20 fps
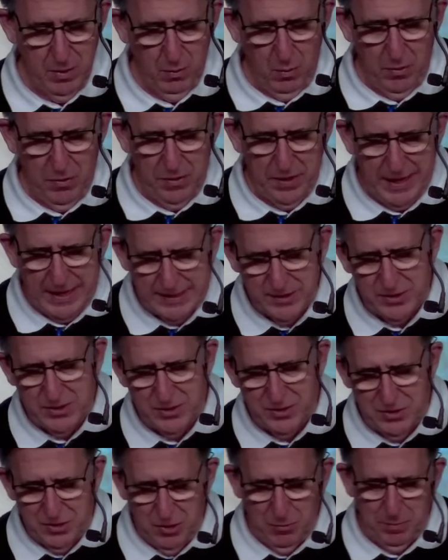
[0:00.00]
"Well, that's
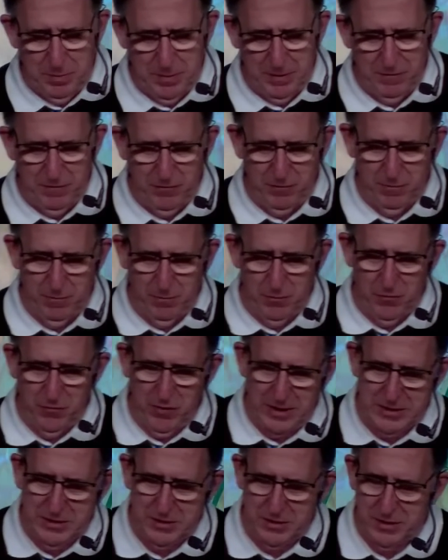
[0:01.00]
stupid,"
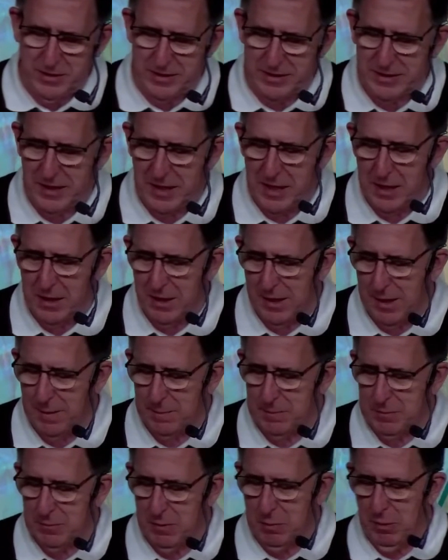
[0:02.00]
flustered the
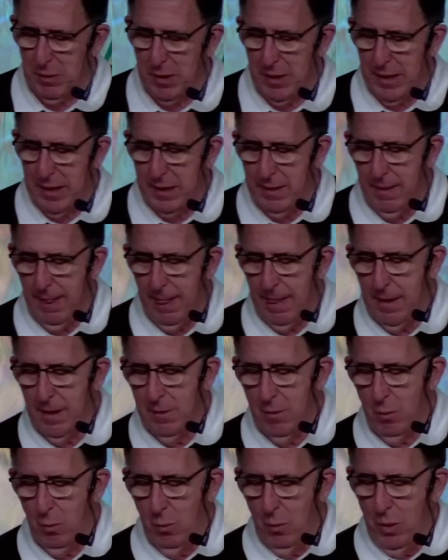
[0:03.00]
Cyclops replied.
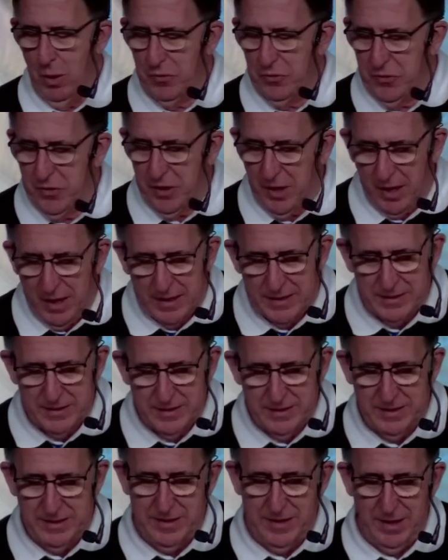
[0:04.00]
"Well, duh,"
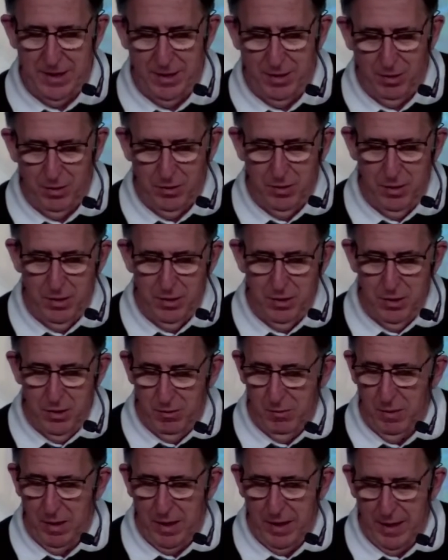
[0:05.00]
said Daryl.
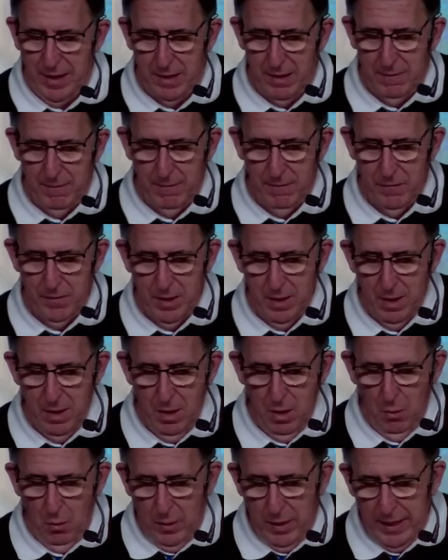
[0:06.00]
"You're right.
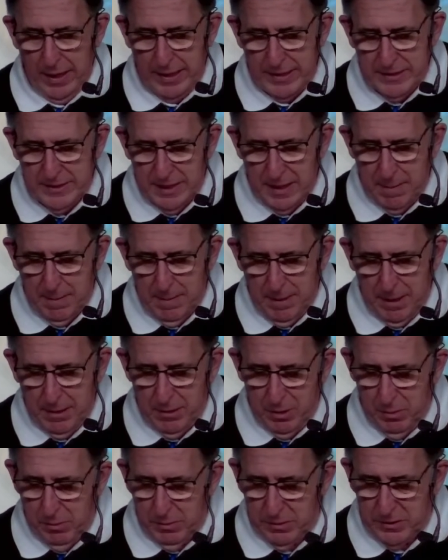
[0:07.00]
What I said about
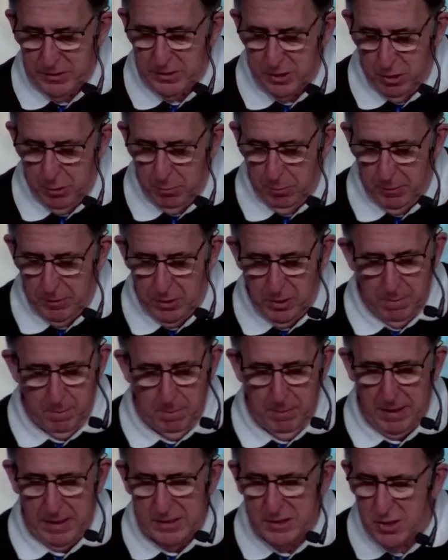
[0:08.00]
you was stupid,
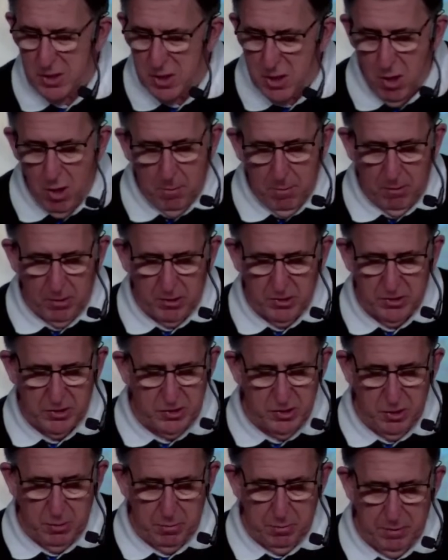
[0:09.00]
but it's no more
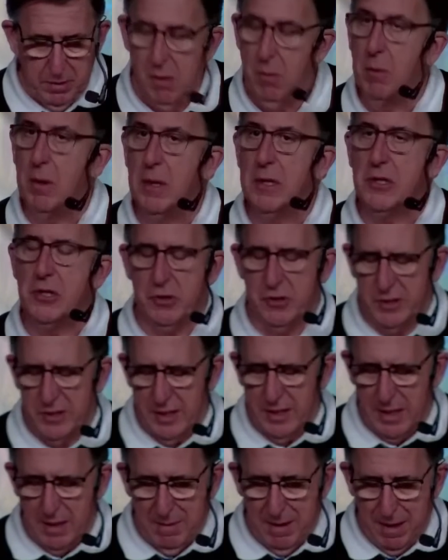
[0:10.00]
stupid than what you
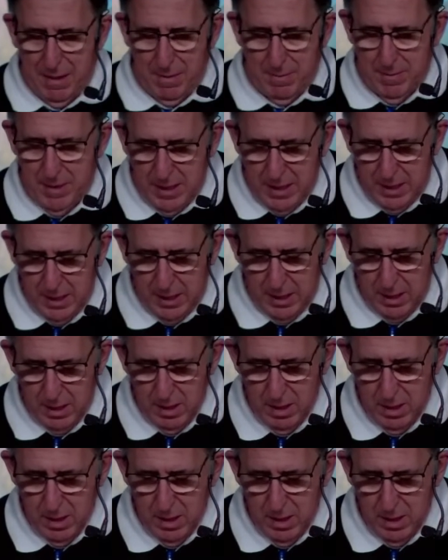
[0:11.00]
said about me."